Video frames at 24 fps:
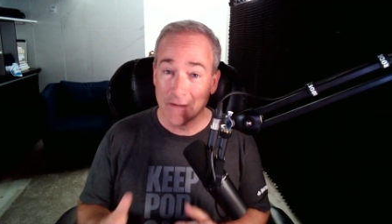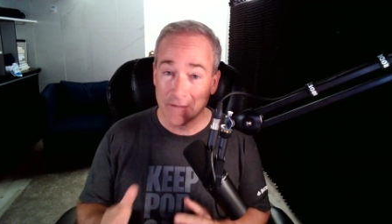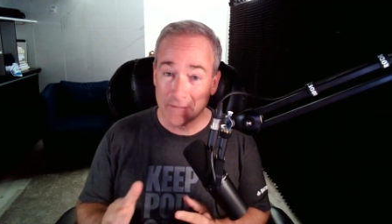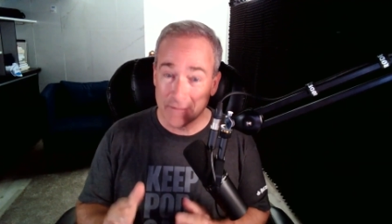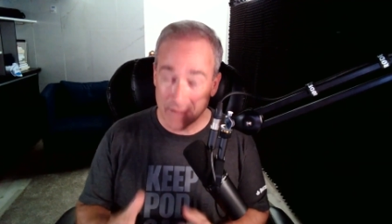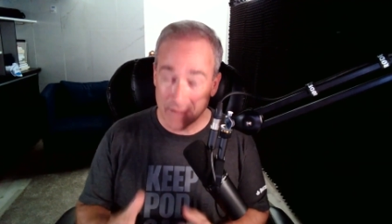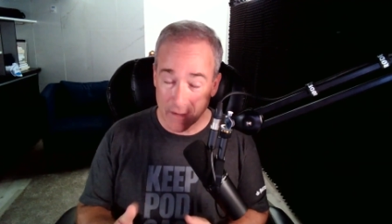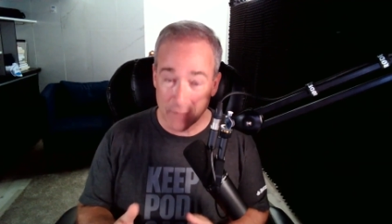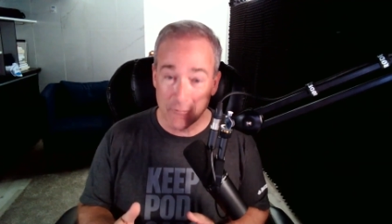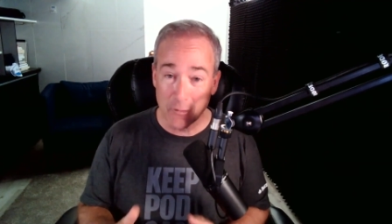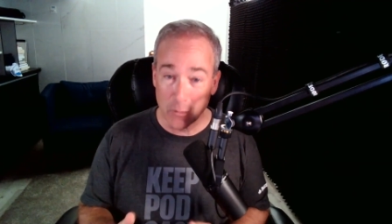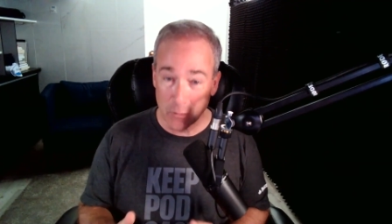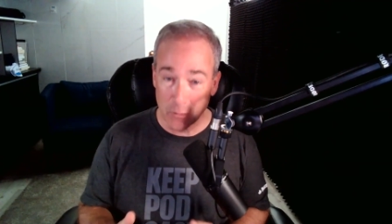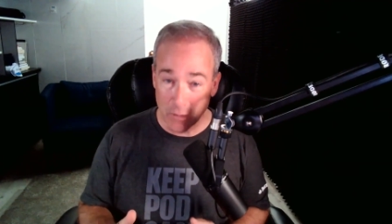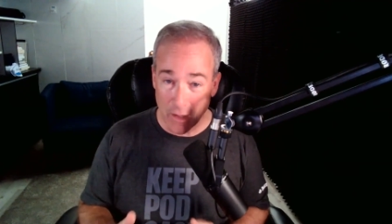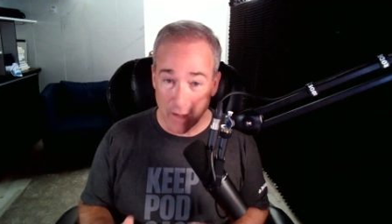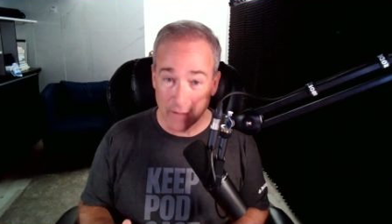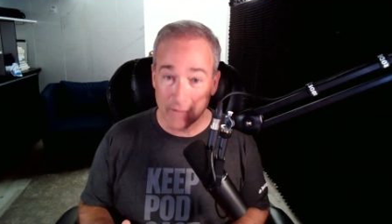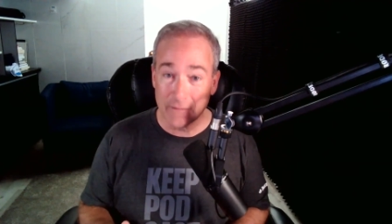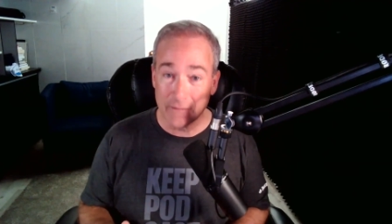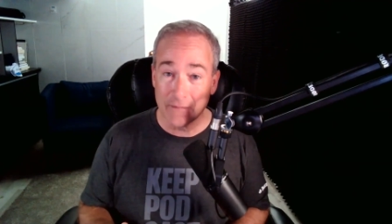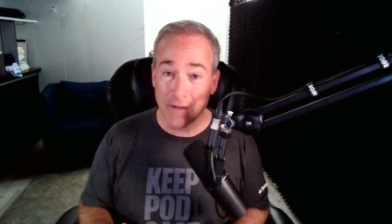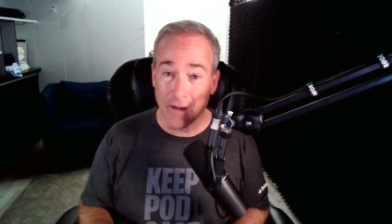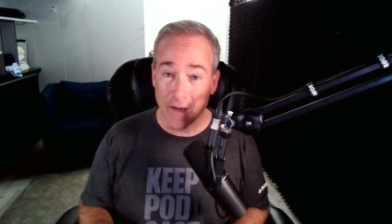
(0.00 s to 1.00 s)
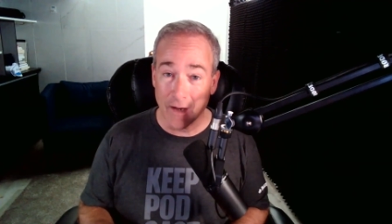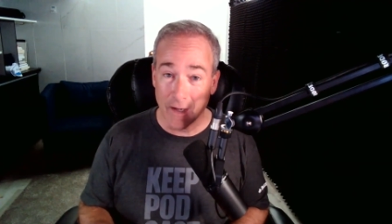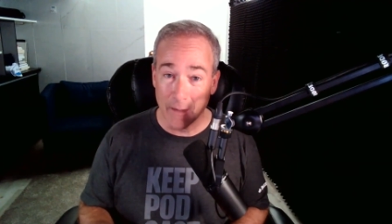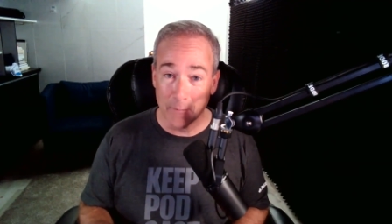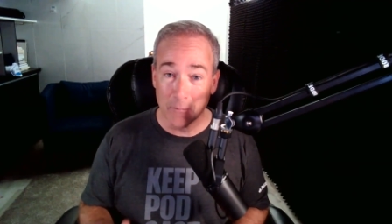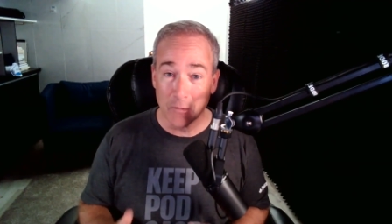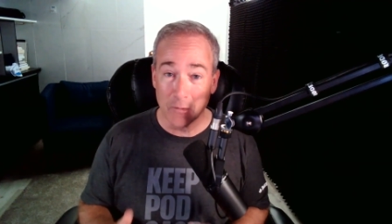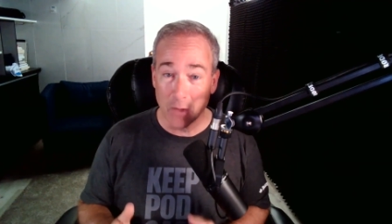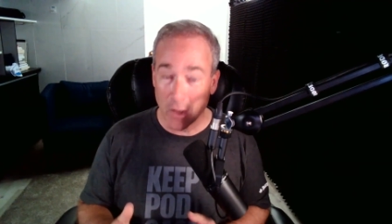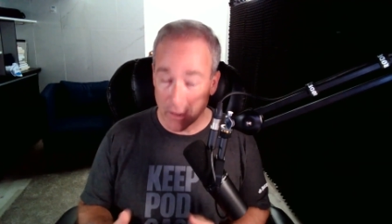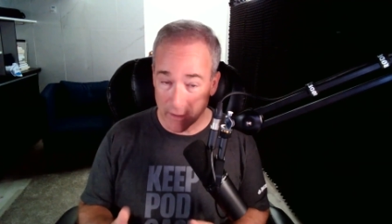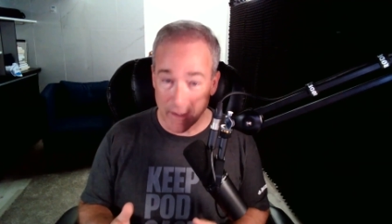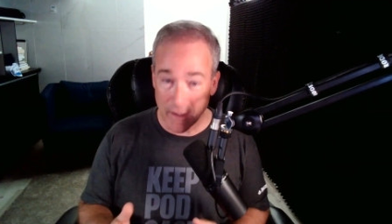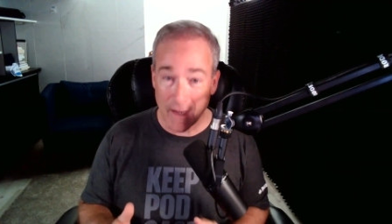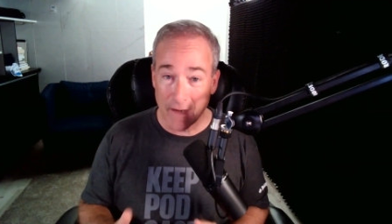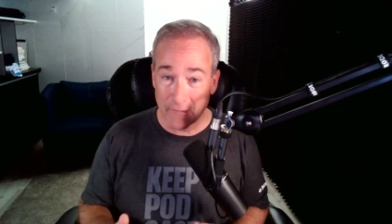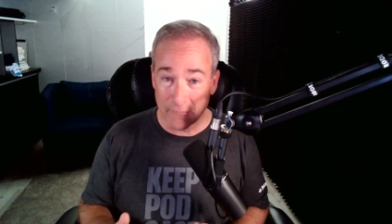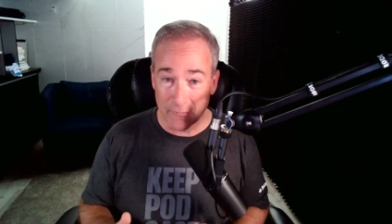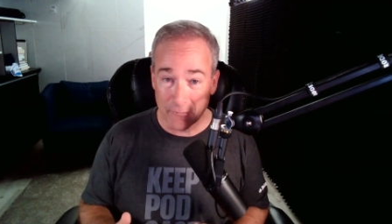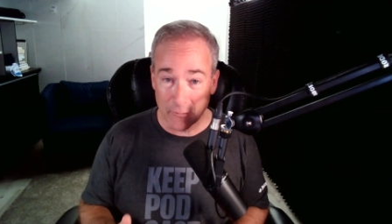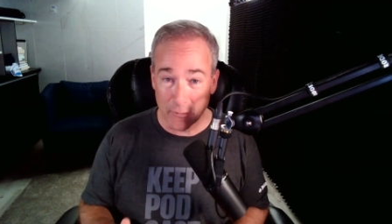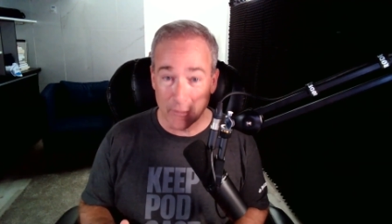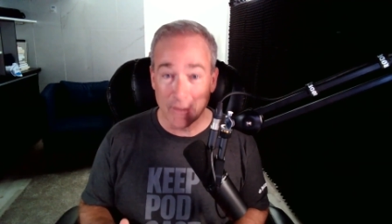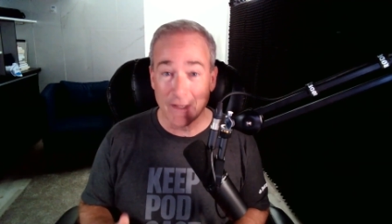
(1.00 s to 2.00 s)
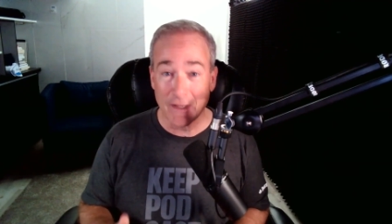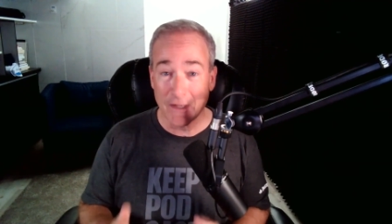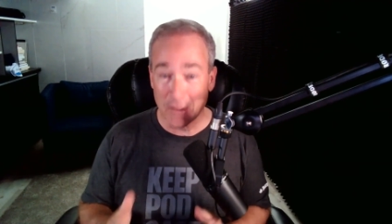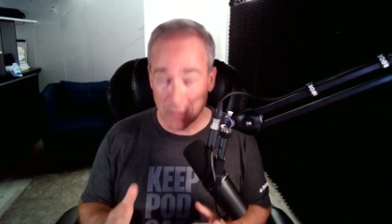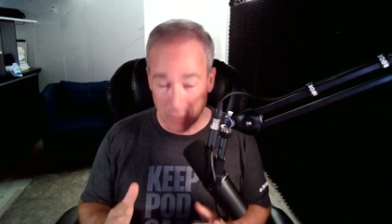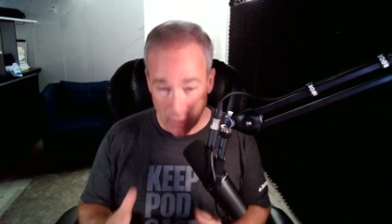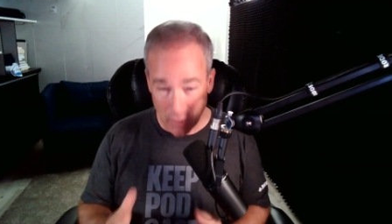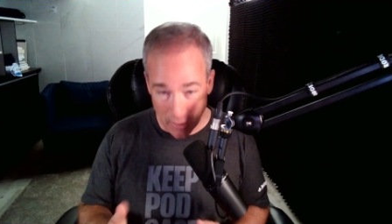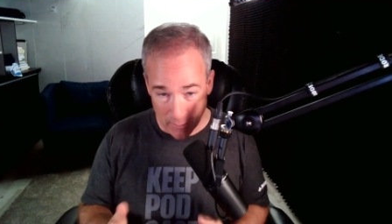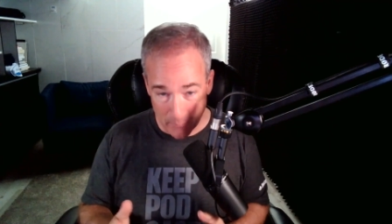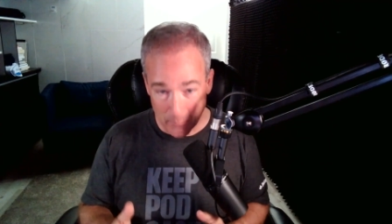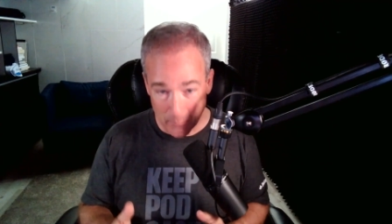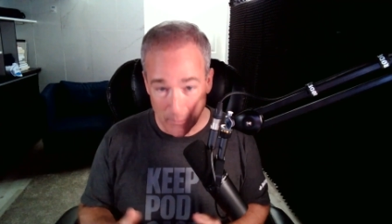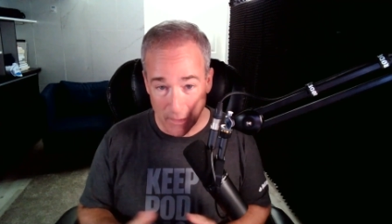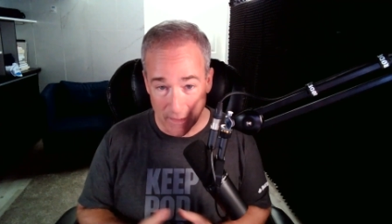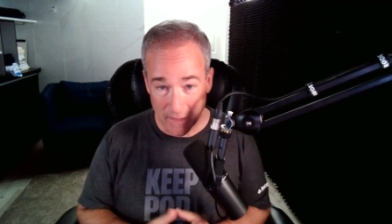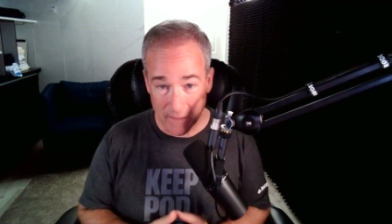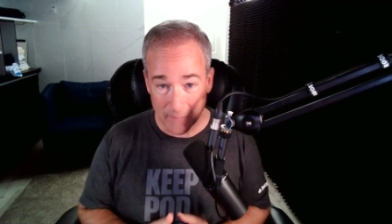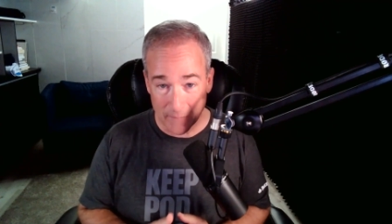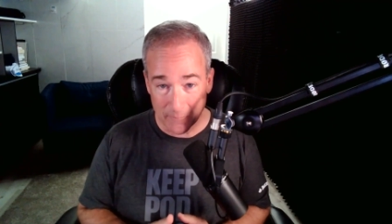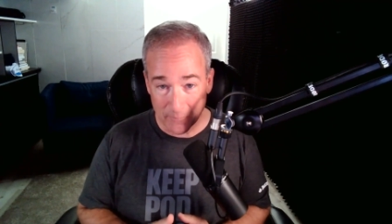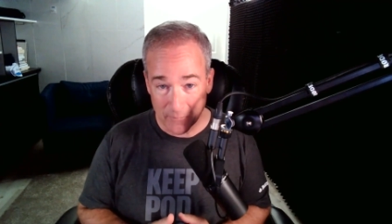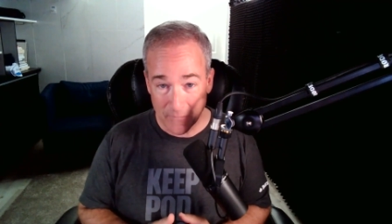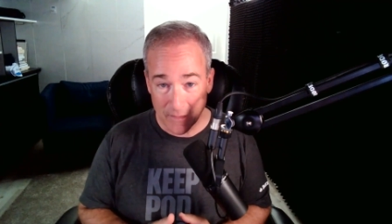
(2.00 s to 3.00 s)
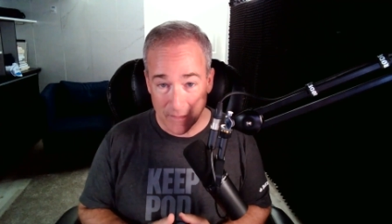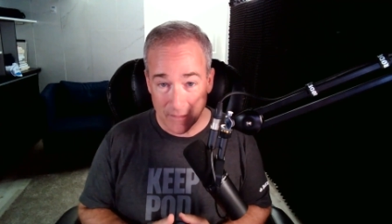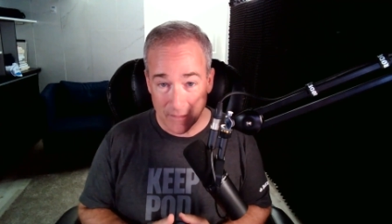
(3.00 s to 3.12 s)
save you a lot of time, a lot of effort, and a lot of money.